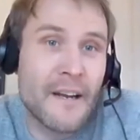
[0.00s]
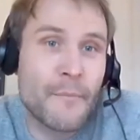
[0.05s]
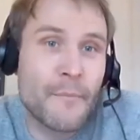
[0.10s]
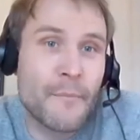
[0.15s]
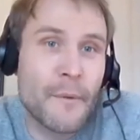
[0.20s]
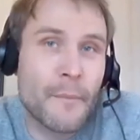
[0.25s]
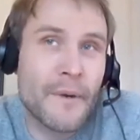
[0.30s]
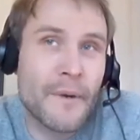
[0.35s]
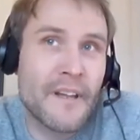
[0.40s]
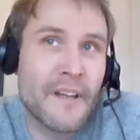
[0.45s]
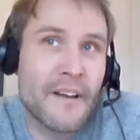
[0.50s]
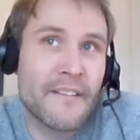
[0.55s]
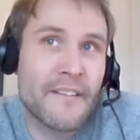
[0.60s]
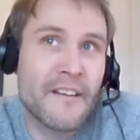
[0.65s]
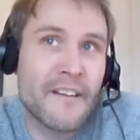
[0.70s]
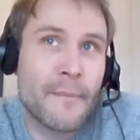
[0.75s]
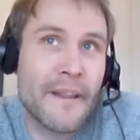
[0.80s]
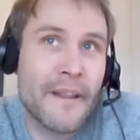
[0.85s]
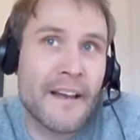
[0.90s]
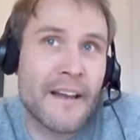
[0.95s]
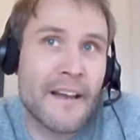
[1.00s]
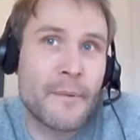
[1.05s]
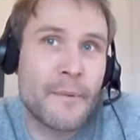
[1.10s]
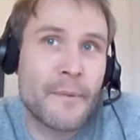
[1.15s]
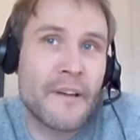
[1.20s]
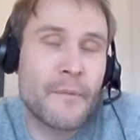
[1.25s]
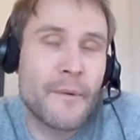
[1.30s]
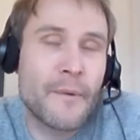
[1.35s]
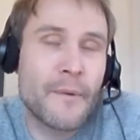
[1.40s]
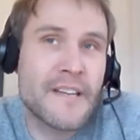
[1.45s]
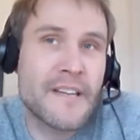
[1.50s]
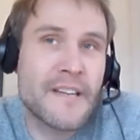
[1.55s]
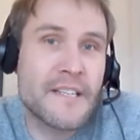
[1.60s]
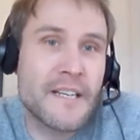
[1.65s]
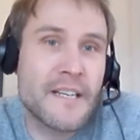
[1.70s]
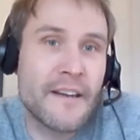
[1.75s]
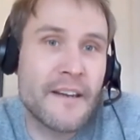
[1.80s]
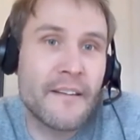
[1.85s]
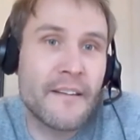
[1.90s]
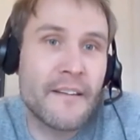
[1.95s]
And one of the nice things about that is because we're
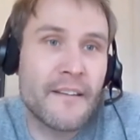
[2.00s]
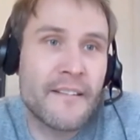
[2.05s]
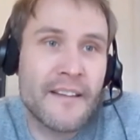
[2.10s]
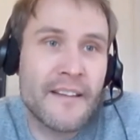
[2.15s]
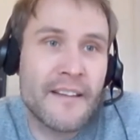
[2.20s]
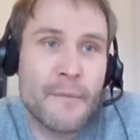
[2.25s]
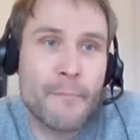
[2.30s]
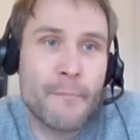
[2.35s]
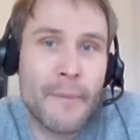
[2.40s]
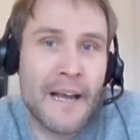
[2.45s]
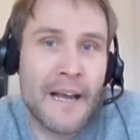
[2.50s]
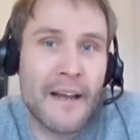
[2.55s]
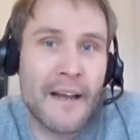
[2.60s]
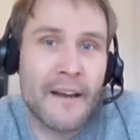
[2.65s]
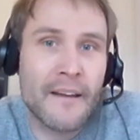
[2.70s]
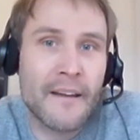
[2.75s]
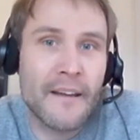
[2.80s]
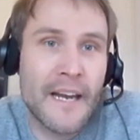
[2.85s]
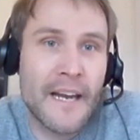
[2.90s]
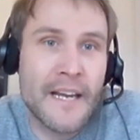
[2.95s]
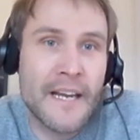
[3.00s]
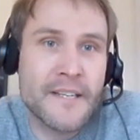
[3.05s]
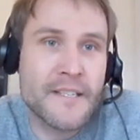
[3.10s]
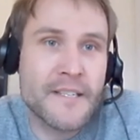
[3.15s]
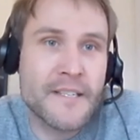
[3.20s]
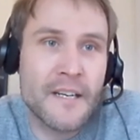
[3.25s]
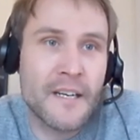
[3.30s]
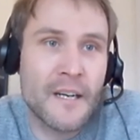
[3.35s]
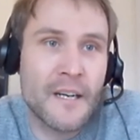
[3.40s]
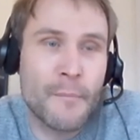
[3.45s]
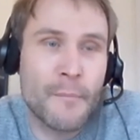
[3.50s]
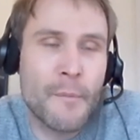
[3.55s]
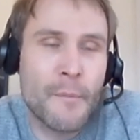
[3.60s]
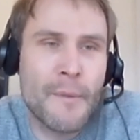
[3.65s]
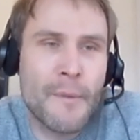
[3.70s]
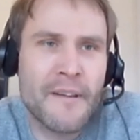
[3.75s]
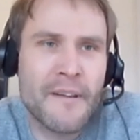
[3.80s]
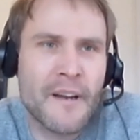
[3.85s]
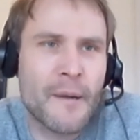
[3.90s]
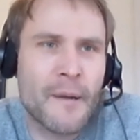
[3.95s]
essentially using the same pack each time. We've
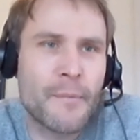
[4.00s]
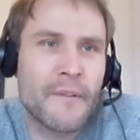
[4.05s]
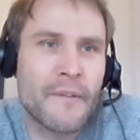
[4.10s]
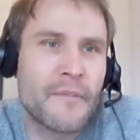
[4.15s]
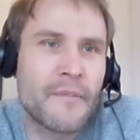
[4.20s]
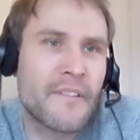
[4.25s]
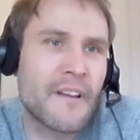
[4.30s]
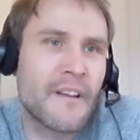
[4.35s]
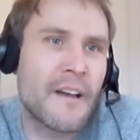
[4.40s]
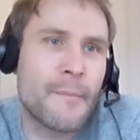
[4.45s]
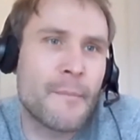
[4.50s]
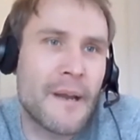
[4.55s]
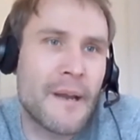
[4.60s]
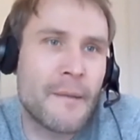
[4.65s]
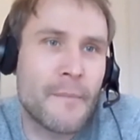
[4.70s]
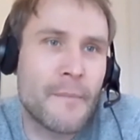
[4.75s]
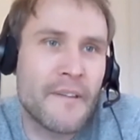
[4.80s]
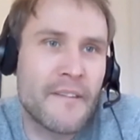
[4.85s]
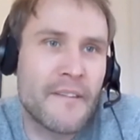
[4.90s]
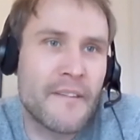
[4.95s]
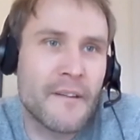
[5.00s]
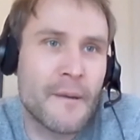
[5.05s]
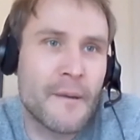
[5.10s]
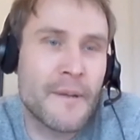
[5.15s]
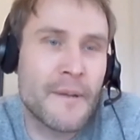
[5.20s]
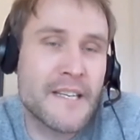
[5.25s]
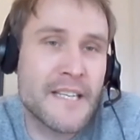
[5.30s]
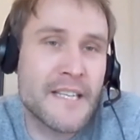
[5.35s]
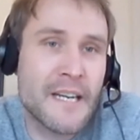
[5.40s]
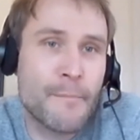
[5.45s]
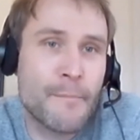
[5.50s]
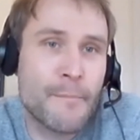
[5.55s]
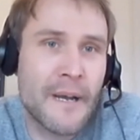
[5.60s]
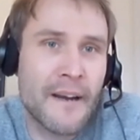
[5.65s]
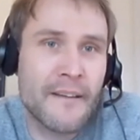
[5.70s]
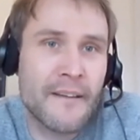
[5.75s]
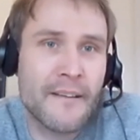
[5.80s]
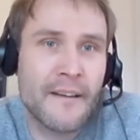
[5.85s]
made a couple of slight amendments to it, but the same pack.